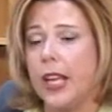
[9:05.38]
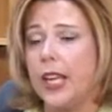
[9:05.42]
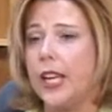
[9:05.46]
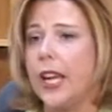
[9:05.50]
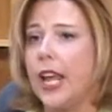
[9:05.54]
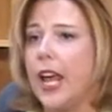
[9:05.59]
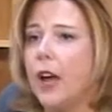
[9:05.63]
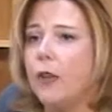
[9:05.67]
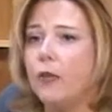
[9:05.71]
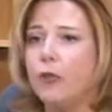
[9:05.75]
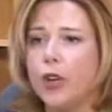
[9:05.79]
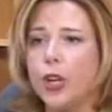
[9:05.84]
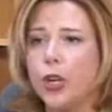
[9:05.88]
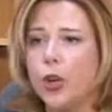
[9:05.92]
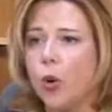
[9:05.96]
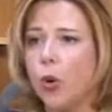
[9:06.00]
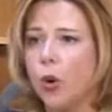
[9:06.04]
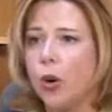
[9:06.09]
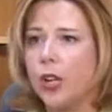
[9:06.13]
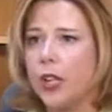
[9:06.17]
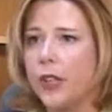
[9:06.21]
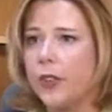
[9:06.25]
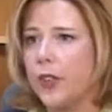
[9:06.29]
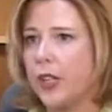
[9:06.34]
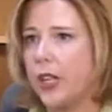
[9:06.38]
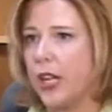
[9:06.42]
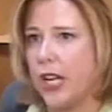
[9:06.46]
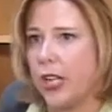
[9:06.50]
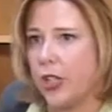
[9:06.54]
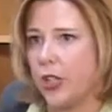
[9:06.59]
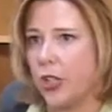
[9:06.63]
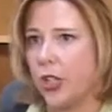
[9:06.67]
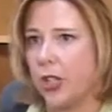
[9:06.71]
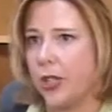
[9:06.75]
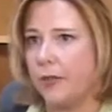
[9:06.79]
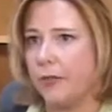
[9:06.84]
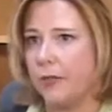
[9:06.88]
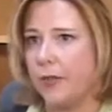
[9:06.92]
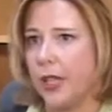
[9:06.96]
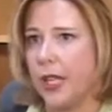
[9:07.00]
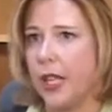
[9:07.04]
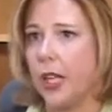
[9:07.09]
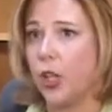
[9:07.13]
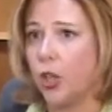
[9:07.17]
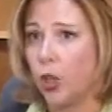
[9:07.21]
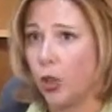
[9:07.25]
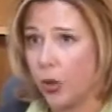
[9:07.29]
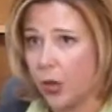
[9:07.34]
In every court in the nation,
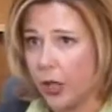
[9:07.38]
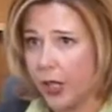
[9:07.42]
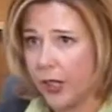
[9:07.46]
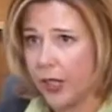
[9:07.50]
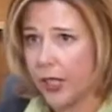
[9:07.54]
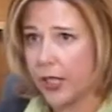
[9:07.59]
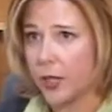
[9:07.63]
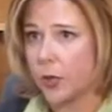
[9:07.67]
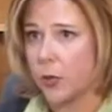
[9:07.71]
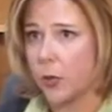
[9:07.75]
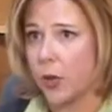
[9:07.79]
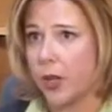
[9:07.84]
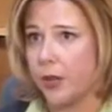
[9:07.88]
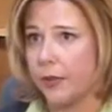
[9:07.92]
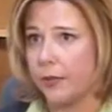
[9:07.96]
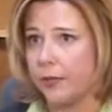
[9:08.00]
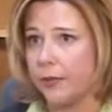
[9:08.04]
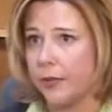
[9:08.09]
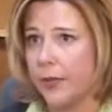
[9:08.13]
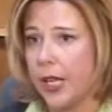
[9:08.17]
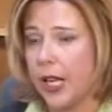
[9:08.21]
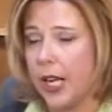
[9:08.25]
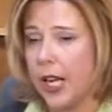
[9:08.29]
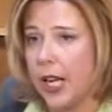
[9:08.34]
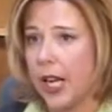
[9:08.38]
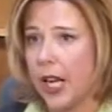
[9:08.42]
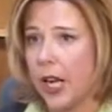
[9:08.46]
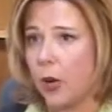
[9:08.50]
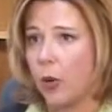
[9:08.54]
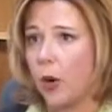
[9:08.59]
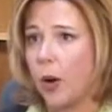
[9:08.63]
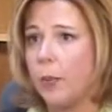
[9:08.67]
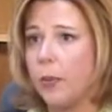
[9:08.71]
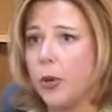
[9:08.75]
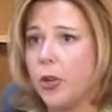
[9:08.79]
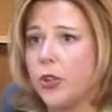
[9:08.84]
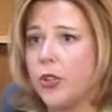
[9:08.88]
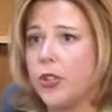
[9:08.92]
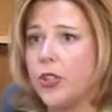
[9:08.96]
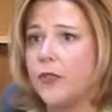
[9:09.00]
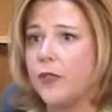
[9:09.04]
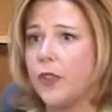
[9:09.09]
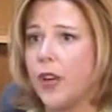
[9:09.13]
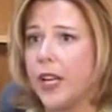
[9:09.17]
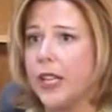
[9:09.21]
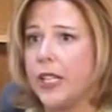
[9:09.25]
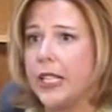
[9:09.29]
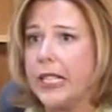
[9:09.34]
including this one, a criminal
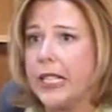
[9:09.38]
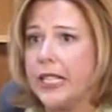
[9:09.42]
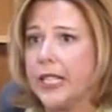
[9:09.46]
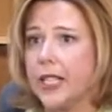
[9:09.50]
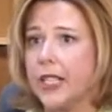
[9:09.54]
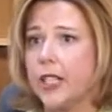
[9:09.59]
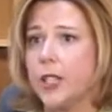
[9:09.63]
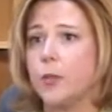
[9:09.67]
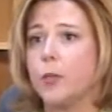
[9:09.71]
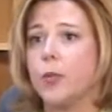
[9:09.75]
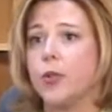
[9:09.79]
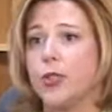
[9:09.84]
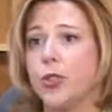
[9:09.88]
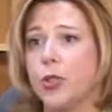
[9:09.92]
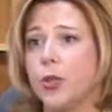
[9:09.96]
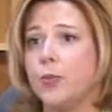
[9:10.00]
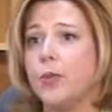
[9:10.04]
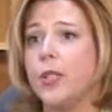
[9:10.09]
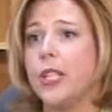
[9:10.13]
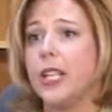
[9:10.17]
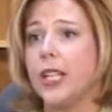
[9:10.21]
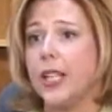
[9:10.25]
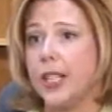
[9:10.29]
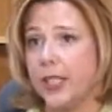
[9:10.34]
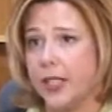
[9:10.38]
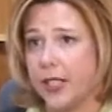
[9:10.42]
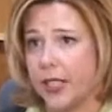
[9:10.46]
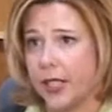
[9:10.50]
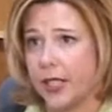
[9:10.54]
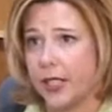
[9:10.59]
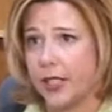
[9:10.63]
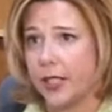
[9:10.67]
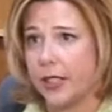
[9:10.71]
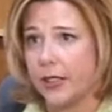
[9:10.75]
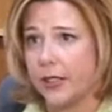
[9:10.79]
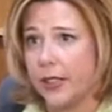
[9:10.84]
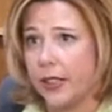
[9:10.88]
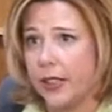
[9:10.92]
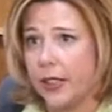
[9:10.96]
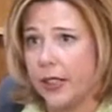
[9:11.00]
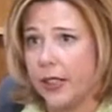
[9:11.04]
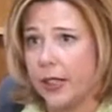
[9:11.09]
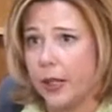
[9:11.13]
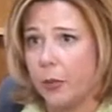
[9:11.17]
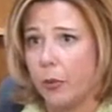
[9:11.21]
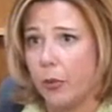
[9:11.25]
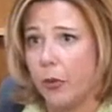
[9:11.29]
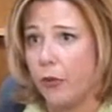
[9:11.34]
defendant is presumed innocent.
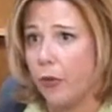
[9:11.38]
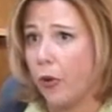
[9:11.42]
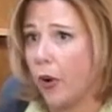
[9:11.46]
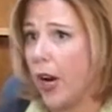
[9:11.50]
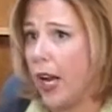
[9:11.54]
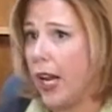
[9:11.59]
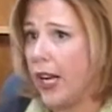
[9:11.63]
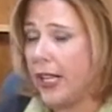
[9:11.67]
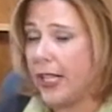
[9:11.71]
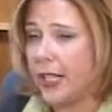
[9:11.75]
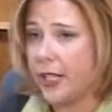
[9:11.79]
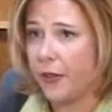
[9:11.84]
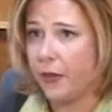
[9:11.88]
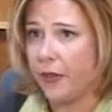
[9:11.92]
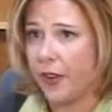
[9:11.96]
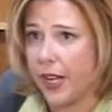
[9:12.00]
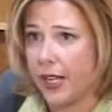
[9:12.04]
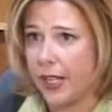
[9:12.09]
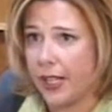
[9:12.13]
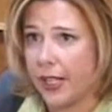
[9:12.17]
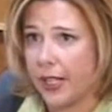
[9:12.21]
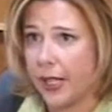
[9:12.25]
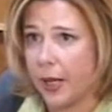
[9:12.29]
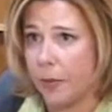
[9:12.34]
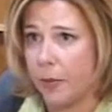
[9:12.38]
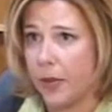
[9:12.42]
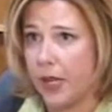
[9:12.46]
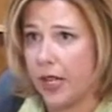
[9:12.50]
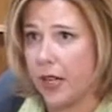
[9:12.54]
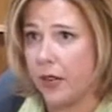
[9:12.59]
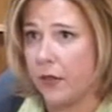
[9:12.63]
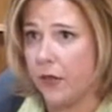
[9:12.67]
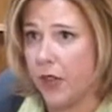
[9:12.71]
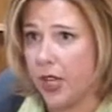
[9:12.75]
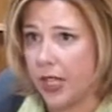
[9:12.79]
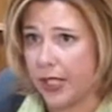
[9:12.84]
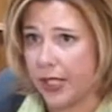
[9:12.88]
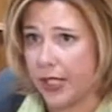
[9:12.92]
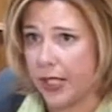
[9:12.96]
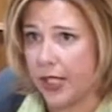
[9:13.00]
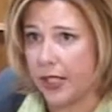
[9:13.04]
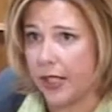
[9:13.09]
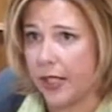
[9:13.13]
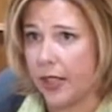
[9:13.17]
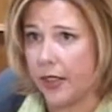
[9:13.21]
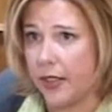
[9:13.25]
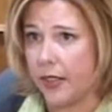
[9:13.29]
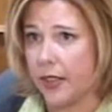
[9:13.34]
Before any defendant can be
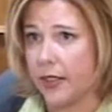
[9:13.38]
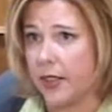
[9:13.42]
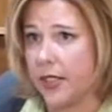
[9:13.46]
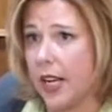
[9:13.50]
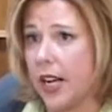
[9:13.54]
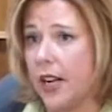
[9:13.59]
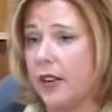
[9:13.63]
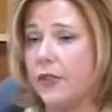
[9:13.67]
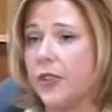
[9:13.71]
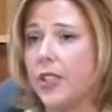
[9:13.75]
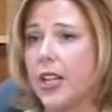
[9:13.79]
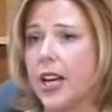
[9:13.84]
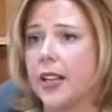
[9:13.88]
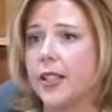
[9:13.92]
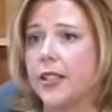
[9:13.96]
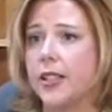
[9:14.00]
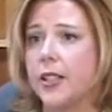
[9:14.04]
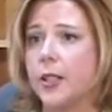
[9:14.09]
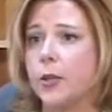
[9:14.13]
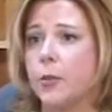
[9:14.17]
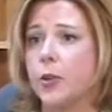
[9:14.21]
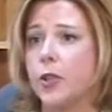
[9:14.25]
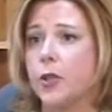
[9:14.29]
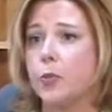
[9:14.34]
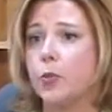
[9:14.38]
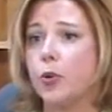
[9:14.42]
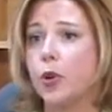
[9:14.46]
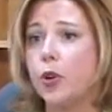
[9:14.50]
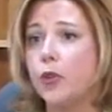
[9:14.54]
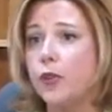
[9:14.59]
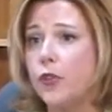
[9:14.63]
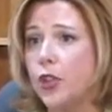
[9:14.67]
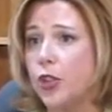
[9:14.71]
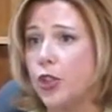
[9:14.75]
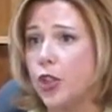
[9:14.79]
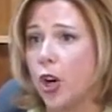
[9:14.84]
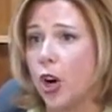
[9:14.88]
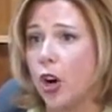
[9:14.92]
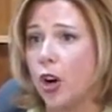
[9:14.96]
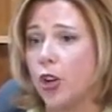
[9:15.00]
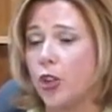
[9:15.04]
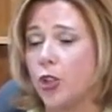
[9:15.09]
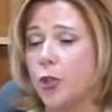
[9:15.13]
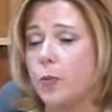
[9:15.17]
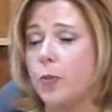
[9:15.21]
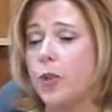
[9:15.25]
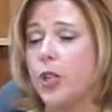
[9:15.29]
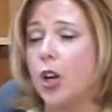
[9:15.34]
convicted, the state of Texas must prove the
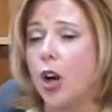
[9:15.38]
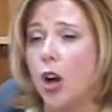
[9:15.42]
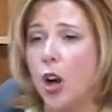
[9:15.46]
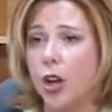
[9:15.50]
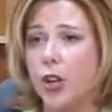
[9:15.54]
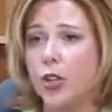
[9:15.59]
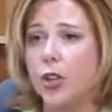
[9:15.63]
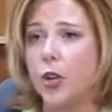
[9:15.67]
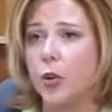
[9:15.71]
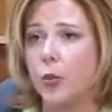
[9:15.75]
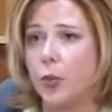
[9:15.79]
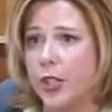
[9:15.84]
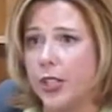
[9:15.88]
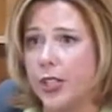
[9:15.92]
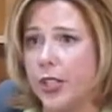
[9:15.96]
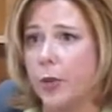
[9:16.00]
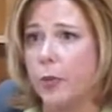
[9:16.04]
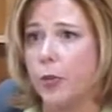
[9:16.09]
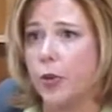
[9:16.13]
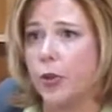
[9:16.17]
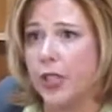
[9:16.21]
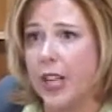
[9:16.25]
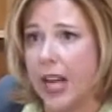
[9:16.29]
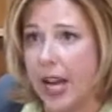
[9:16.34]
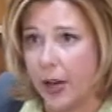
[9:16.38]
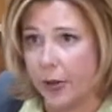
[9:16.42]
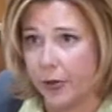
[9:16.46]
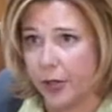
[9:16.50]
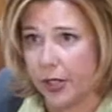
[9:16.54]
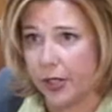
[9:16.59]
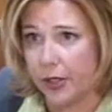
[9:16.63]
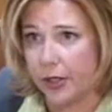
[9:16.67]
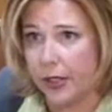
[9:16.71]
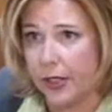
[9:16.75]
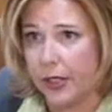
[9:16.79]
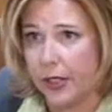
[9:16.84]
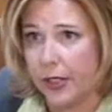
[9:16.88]
charge beyond a reasonable doubt.